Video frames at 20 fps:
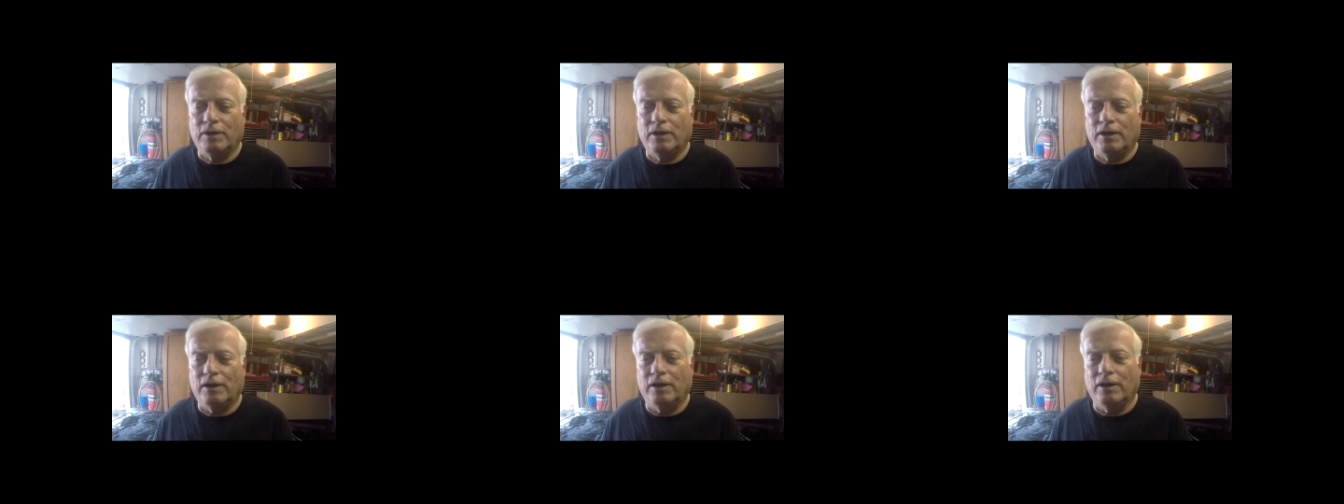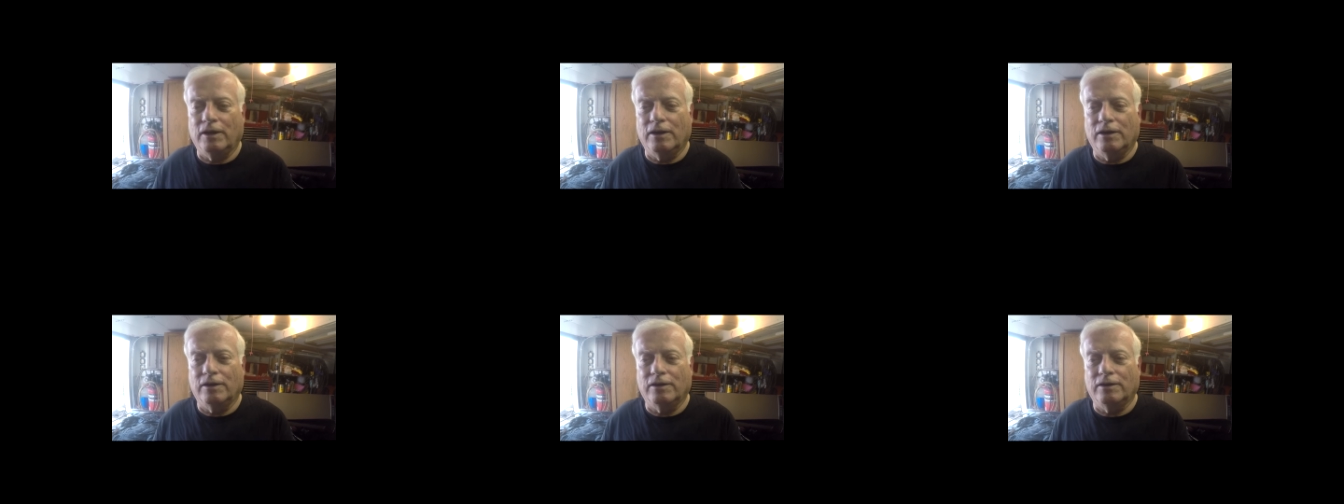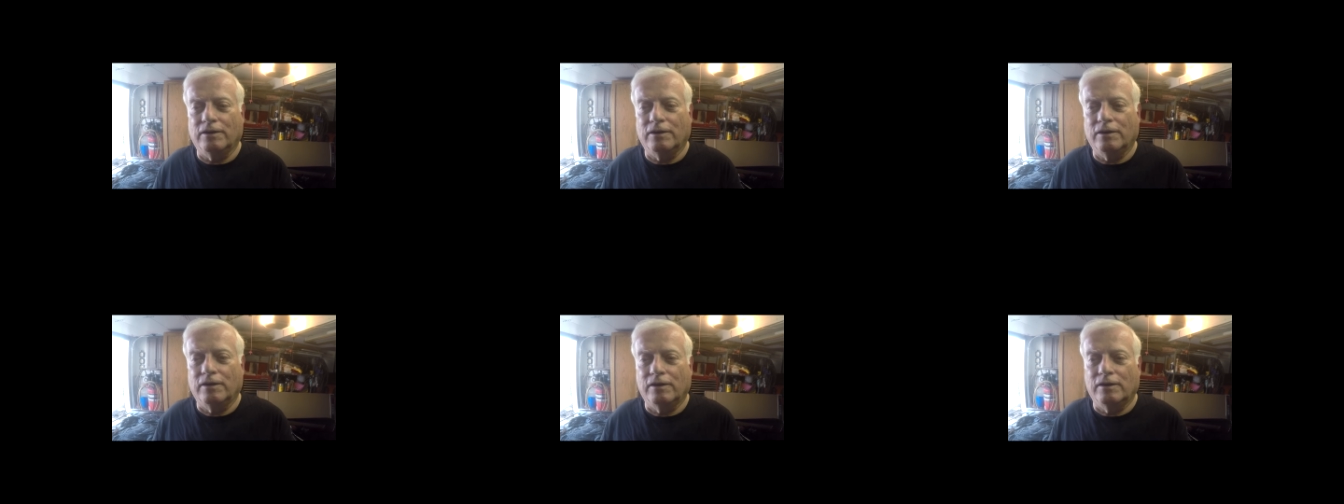
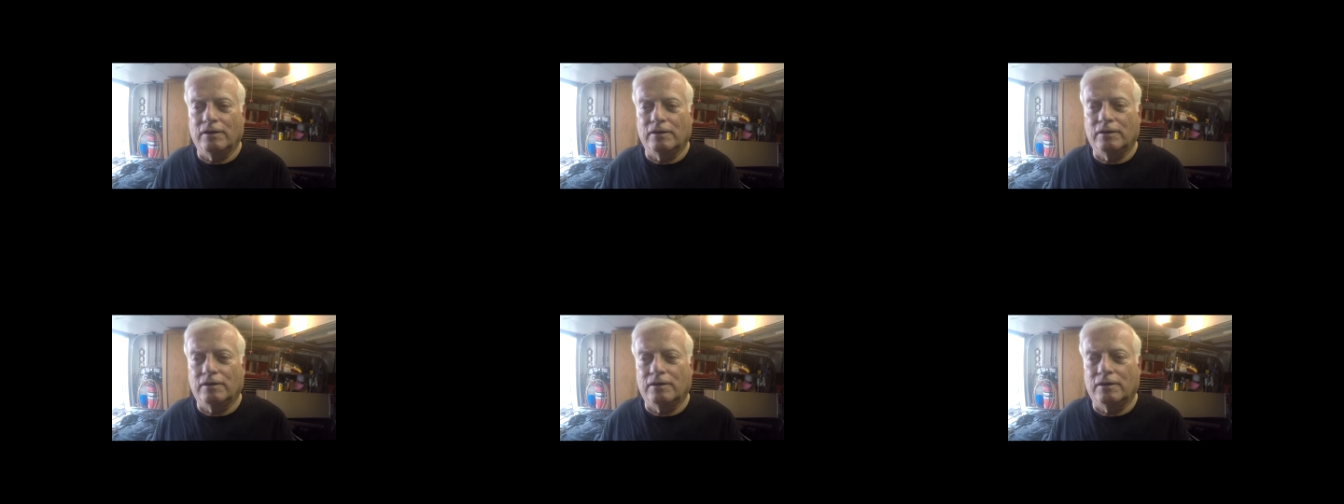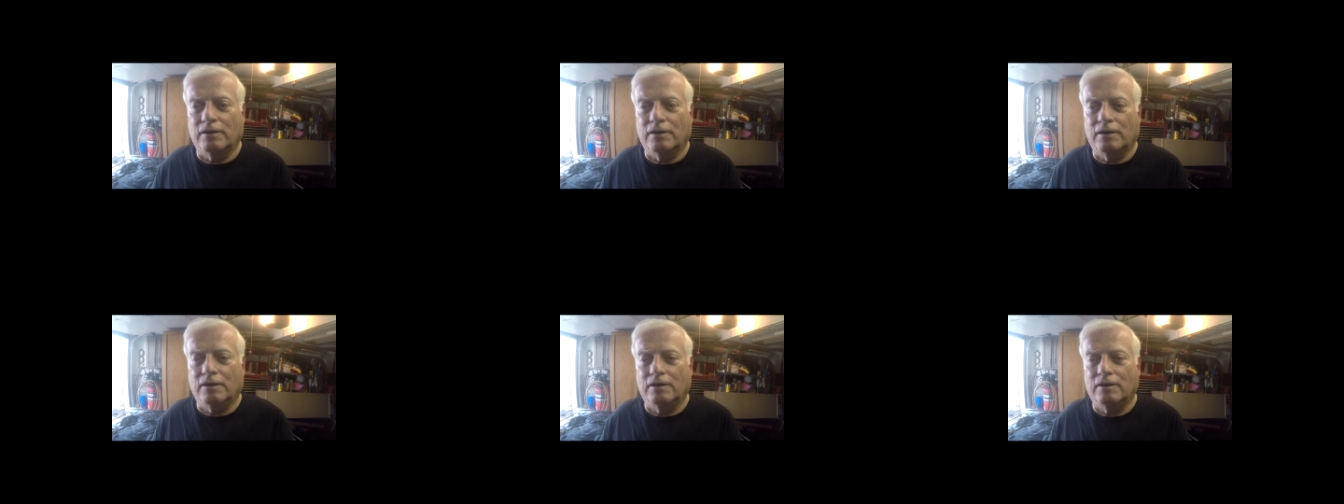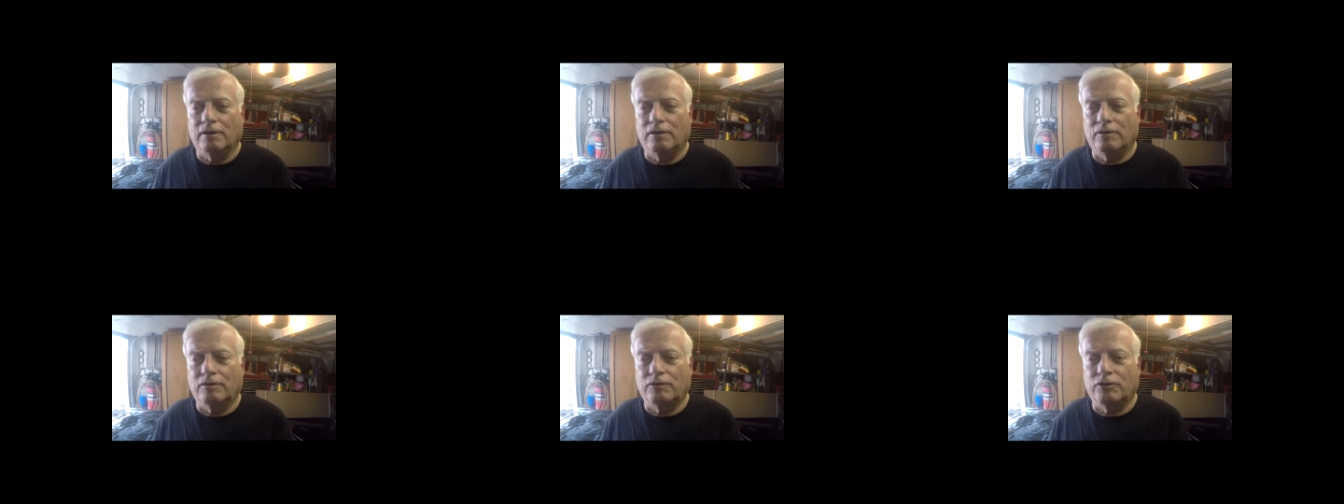and
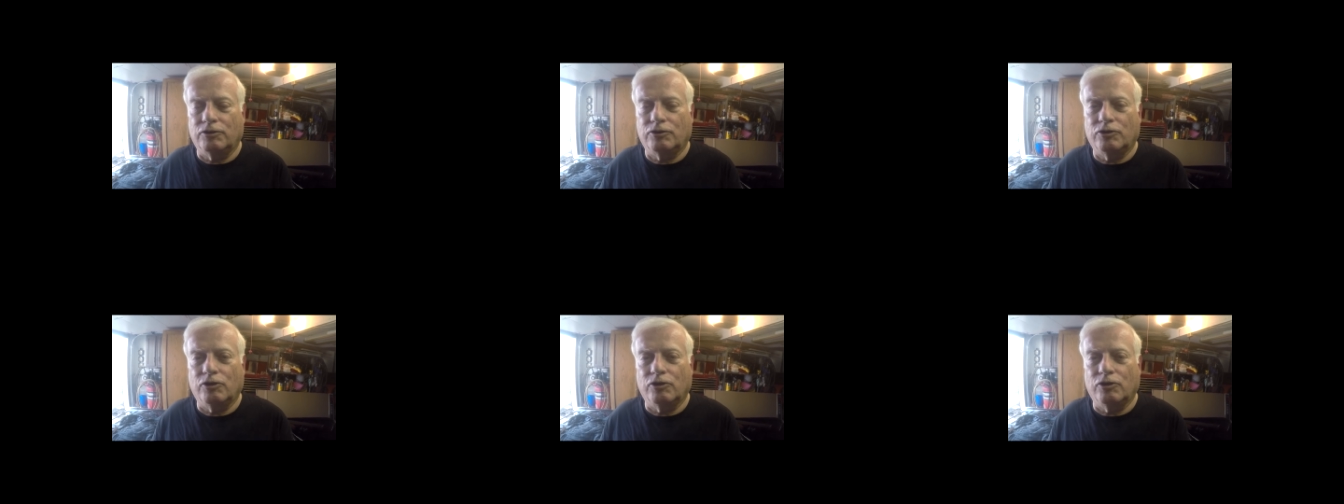found